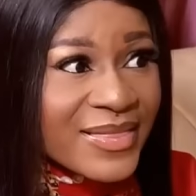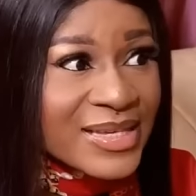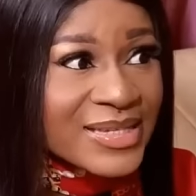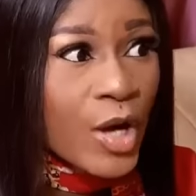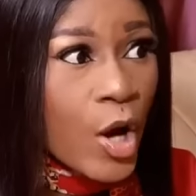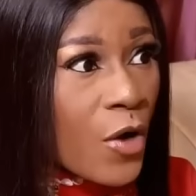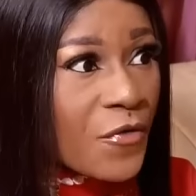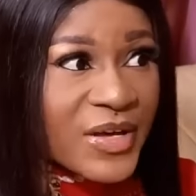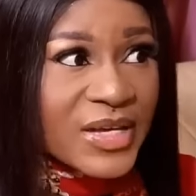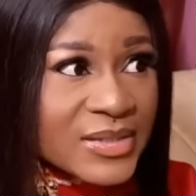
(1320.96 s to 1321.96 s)
this
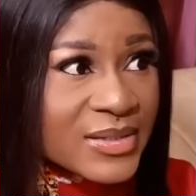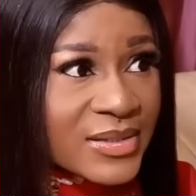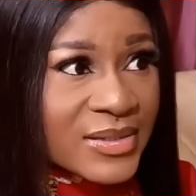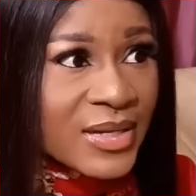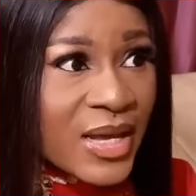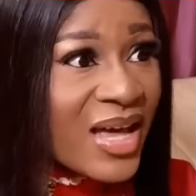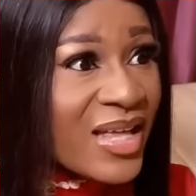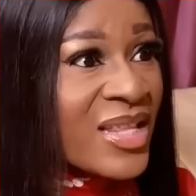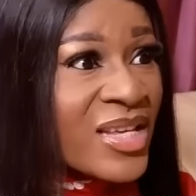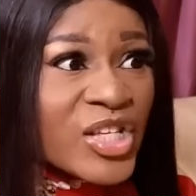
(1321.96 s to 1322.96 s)
office,
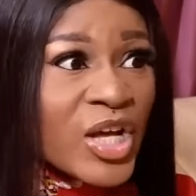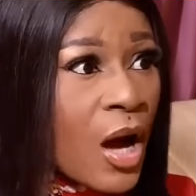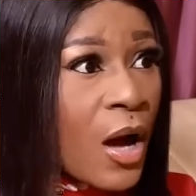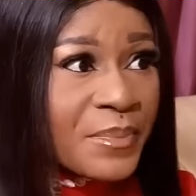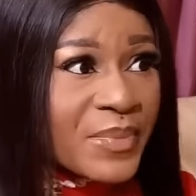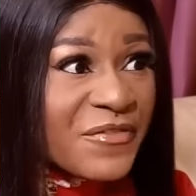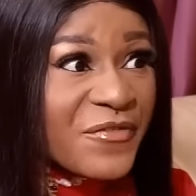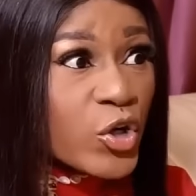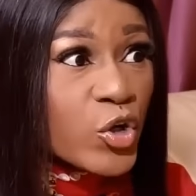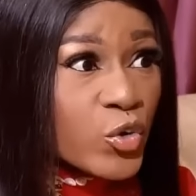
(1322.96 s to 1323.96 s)
this company
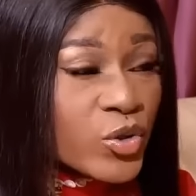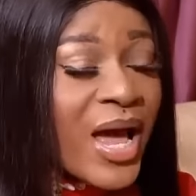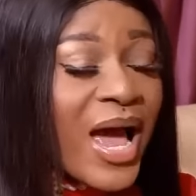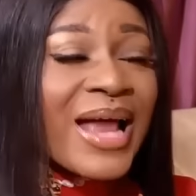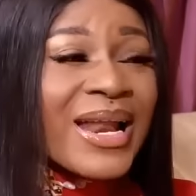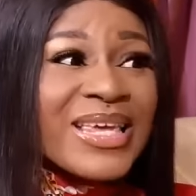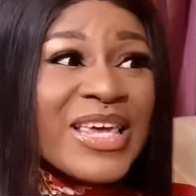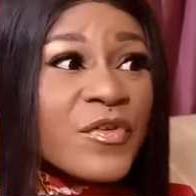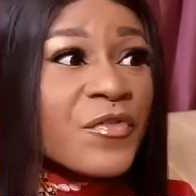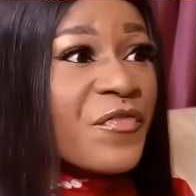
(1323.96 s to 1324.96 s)
for good. And I
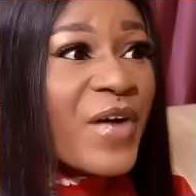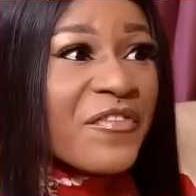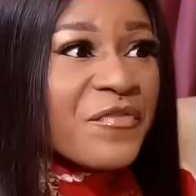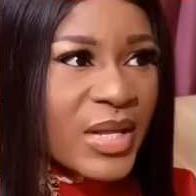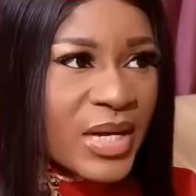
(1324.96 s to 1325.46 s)
give you 5